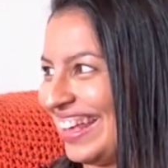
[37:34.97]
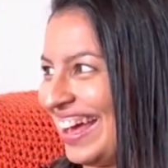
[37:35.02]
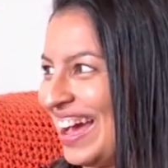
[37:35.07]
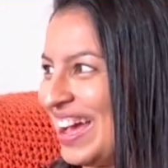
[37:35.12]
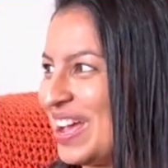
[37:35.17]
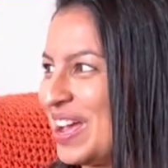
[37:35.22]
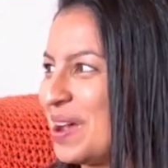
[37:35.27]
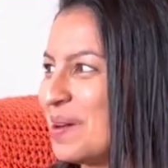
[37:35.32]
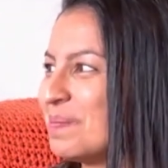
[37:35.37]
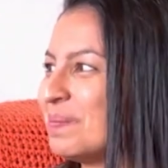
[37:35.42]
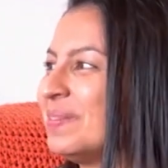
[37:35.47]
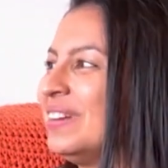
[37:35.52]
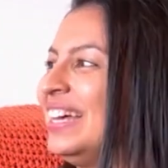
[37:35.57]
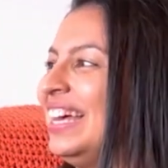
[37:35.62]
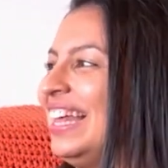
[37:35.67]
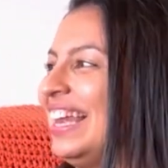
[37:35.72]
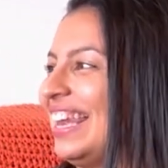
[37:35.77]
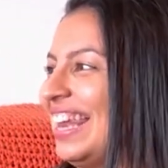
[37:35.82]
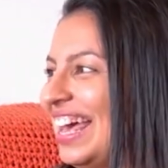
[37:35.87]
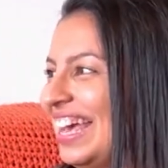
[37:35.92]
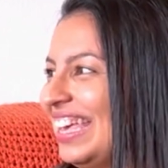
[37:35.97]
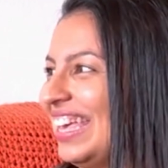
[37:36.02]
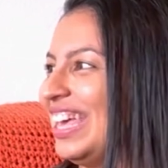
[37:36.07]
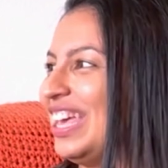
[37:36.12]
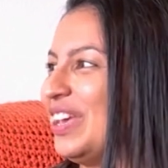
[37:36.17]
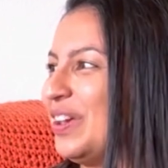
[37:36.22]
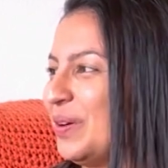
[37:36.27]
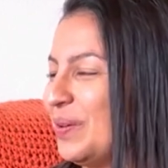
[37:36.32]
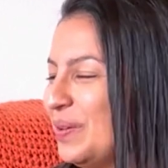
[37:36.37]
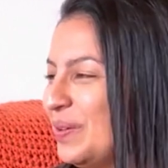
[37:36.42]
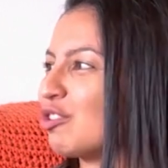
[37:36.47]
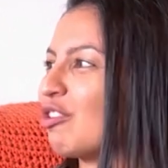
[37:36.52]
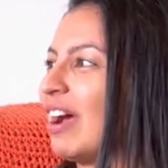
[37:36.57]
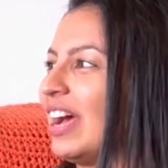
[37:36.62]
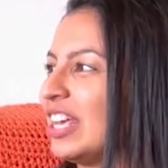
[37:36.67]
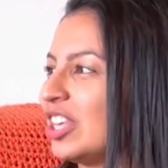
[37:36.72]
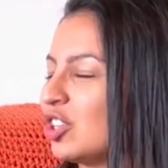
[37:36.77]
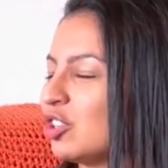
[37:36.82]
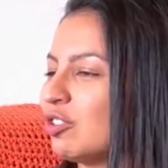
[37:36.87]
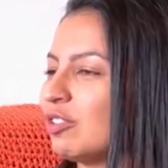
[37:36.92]
I am like you,
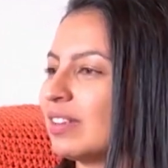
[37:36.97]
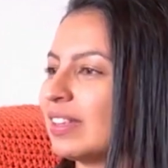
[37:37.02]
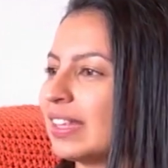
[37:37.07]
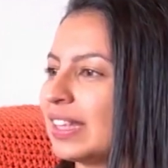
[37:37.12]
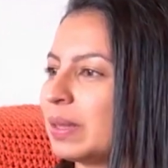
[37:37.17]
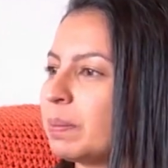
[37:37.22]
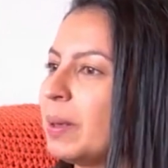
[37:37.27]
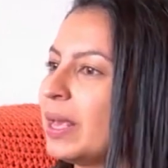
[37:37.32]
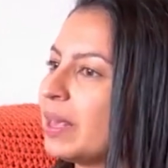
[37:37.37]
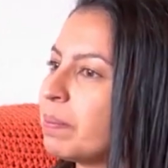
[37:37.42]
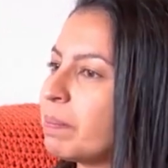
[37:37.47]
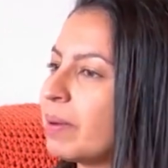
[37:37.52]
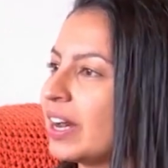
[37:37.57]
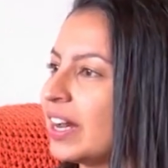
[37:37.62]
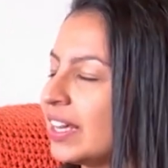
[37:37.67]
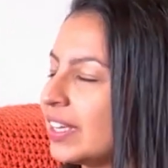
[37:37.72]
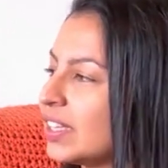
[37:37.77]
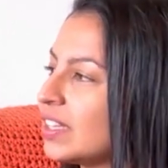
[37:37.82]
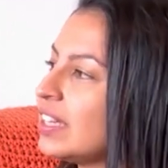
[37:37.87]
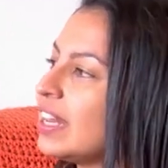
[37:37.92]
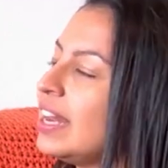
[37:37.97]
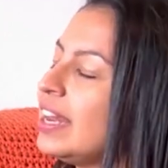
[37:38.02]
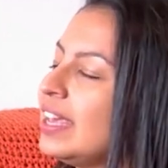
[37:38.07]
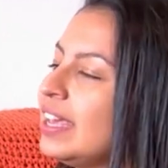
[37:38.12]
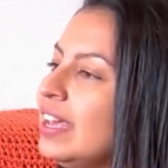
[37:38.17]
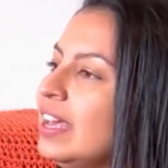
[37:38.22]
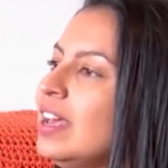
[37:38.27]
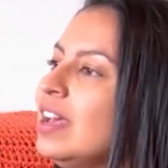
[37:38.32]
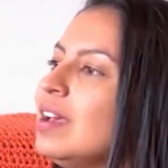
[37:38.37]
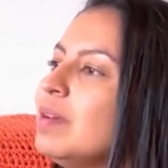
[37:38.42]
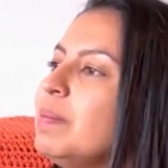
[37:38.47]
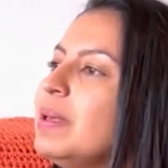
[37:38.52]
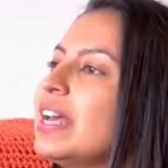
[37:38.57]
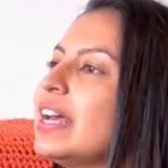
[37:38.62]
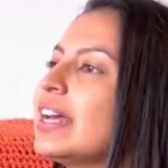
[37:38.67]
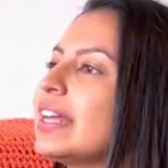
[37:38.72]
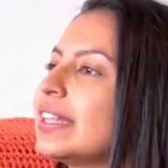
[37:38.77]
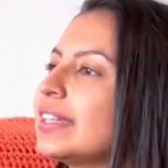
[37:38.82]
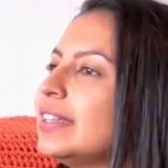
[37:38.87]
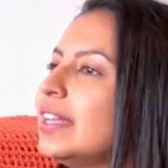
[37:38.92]
try to speak personally,
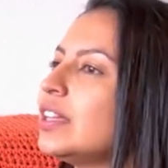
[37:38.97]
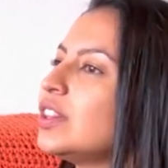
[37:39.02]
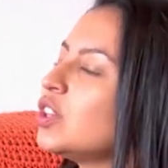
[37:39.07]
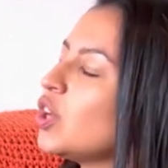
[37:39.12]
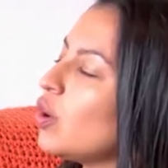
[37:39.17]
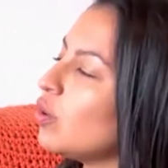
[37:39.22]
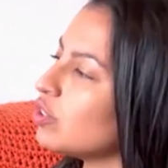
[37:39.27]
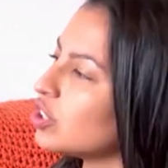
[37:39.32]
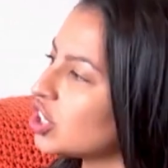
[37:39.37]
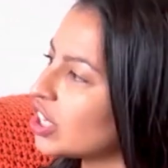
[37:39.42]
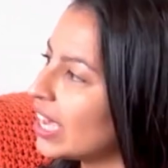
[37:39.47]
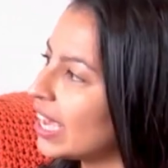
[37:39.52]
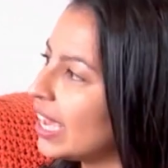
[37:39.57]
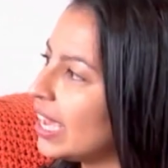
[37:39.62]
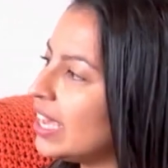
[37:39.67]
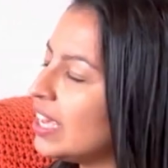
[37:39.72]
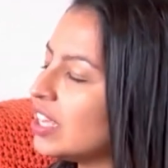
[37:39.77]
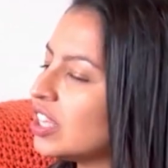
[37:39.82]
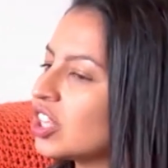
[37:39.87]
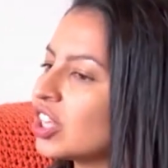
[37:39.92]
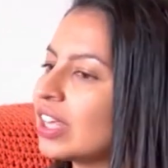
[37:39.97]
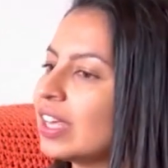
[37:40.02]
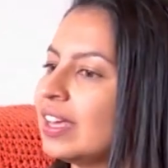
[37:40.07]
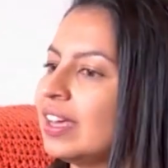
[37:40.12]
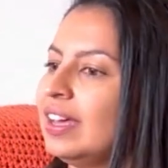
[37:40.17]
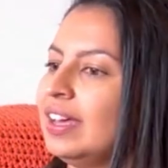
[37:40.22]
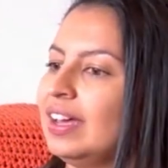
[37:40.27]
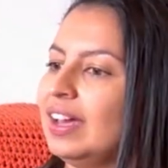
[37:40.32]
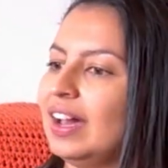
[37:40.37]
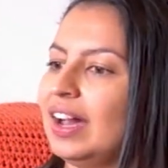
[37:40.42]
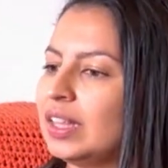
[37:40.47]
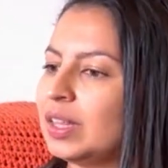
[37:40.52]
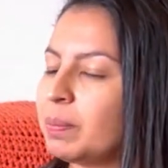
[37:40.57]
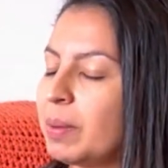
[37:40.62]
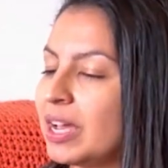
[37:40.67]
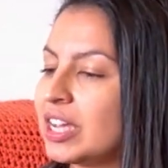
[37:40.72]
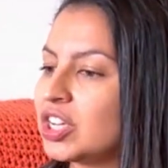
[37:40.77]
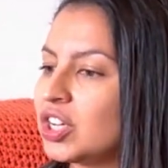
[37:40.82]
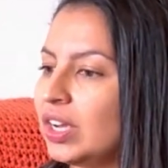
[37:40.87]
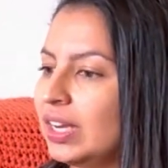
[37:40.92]
because the tongue change,
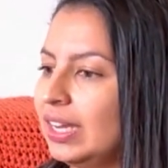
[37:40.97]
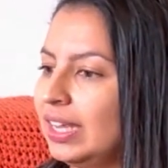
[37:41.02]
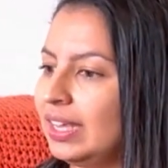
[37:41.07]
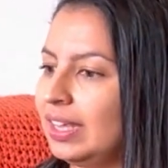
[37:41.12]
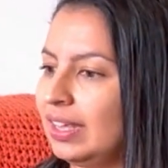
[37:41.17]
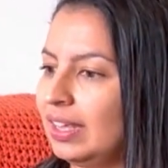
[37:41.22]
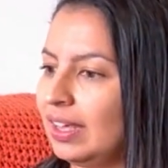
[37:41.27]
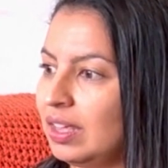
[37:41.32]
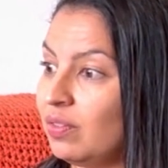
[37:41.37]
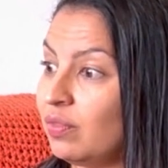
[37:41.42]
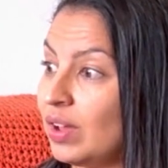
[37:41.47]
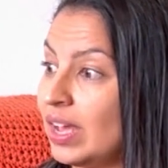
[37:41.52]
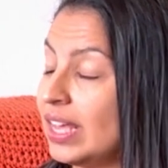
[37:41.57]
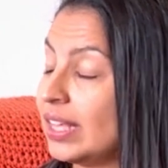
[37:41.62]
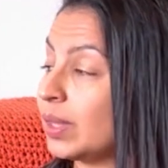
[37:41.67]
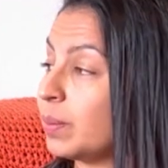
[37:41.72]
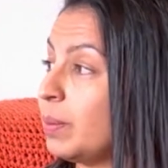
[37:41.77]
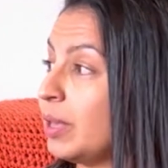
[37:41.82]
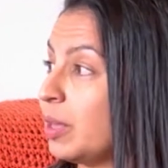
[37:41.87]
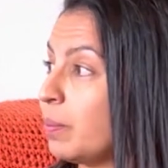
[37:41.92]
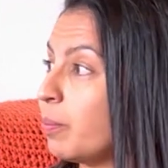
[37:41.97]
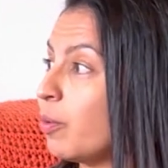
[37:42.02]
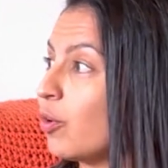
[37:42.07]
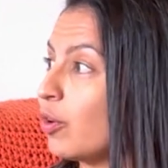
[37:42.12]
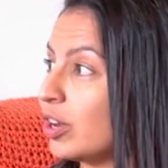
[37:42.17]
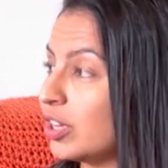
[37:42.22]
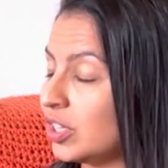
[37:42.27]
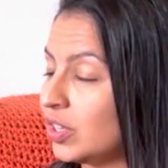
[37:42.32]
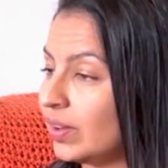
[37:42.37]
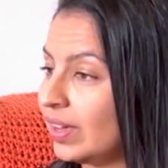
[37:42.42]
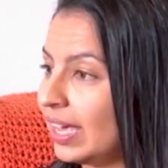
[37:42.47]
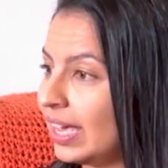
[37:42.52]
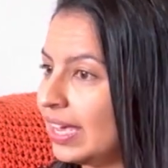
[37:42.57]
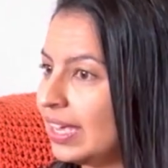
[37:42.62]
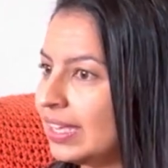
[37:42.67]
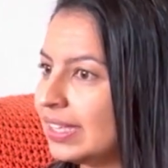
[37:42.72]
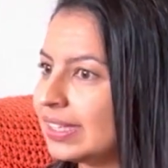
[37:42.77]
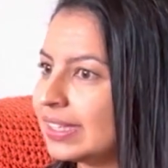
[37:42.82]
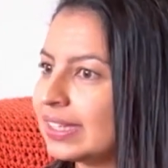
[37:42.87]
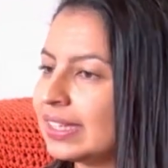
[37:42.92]
especially if I speak
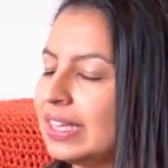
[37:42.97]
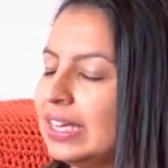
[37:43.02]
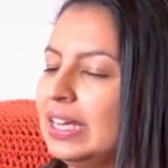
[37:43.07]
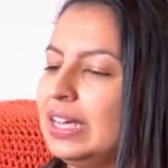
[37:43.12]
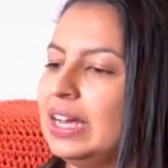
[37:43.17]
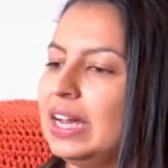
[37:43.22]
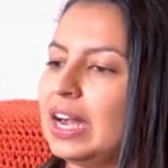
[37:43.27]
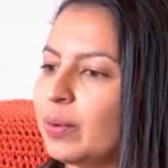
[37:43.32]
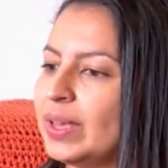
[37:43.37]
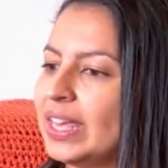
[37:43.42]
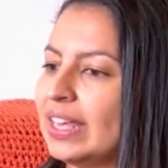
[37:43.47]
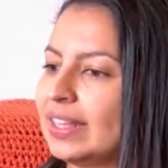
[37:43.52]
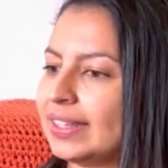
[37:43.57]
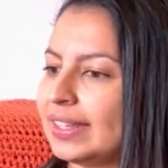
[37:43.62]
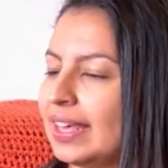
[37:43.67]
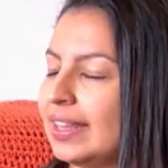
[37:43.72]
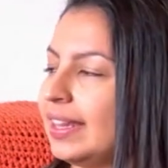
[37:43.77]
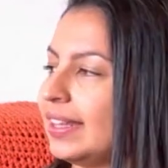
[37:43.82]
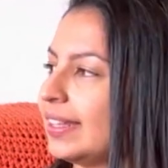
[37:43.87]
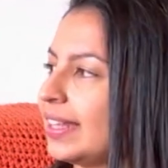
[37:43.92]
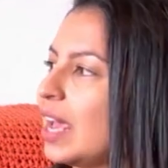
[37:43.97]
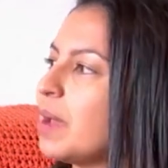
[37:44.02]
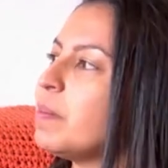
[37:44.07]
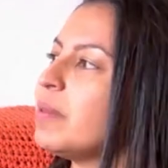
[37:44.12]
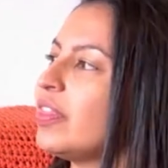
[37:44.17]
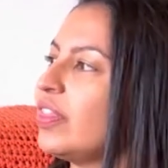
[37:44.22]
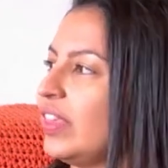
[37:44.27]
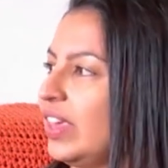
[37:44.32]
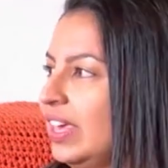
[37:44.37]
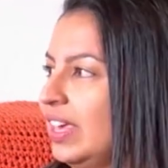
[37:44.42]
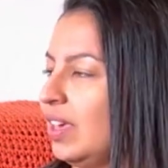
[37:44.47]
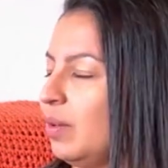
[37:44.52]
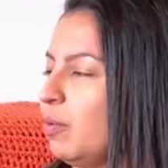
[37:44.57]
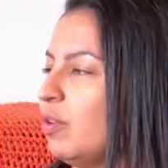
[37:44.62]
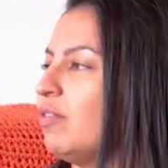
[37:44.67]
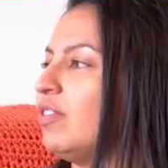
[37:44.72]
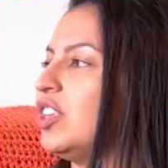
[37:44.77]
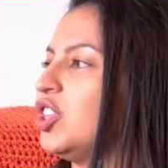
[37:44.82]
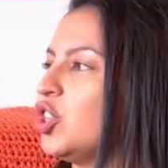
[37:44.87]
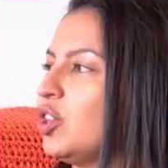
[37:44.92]
Portuguese, we can say the same thing
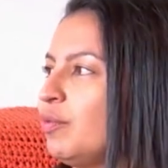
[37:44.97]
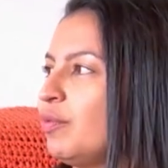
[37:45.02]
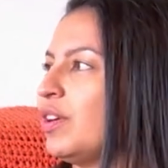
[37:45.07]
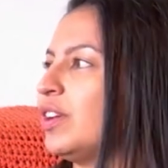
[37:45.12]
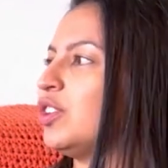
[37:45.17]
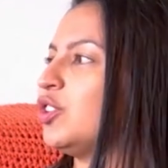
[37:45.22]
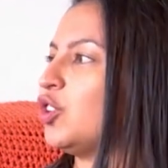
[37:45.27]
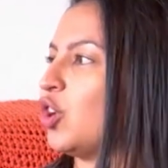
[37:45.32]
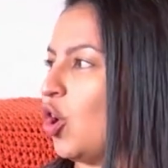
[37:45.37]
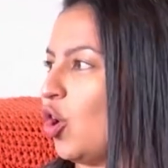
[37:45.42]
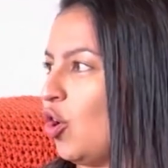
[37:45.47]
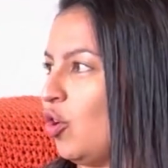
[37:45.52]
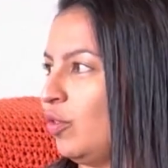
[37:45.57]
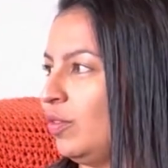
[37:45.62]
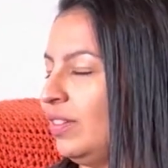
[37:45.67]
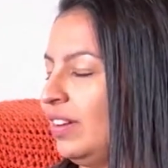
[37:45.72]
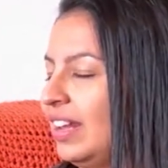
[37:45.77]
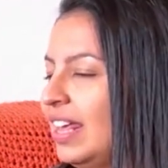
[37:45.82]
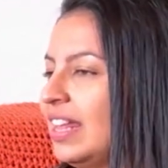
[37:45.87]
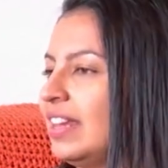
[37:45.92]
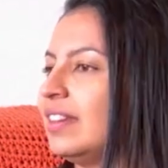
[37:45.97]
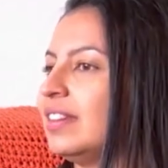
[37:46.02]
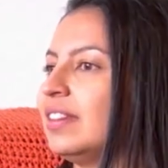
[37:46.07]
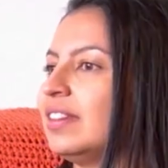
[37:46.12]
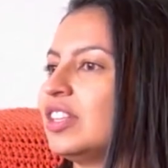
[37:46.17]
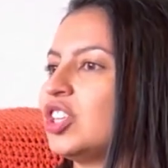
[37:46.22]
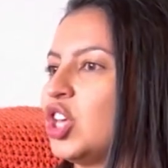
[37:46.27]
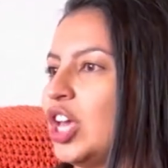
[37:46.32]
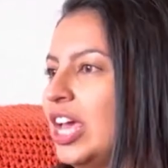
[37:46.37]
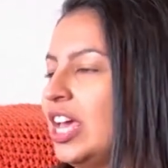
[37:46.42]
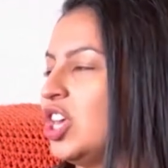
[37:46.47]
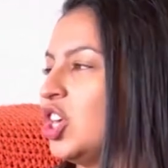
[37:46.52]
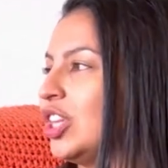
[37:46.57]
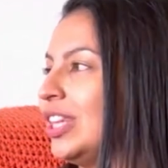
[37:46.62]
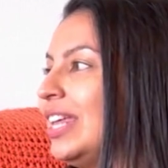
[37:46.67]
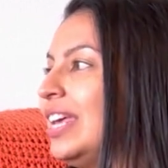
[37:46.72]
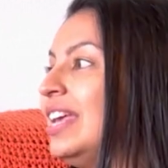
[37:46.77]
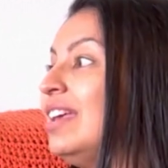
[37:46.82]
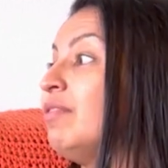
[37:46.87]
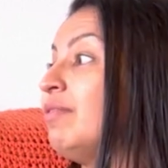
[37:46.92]
with a different tone and
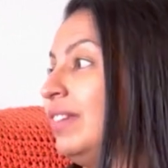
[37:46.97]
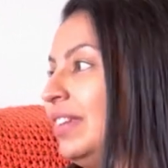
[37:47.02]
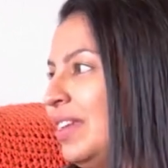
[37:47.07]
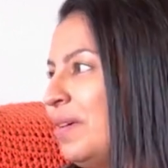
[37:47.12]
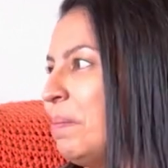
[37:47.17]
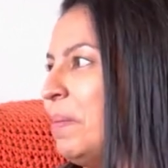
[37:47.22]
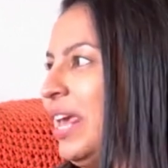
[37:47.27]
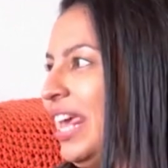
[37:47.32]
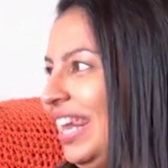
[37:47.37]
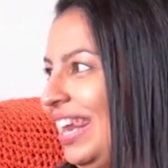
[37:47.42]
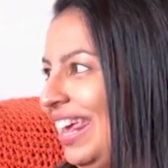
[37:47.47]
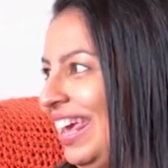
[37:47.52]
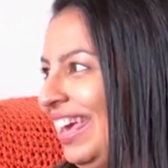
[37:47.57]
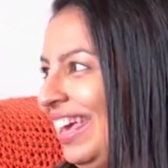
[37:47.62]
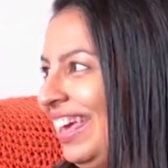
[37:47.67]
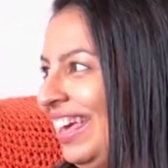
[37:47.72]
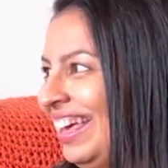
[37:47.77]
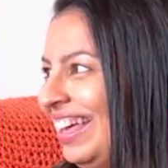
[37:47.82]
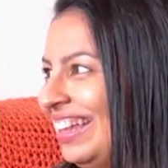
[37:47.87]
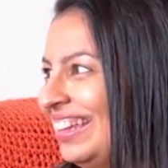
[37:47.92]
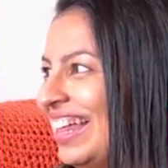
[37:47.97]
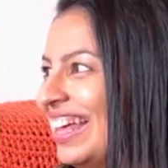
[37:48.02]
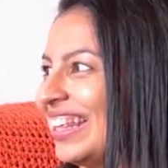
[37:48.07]
changing even the meaning.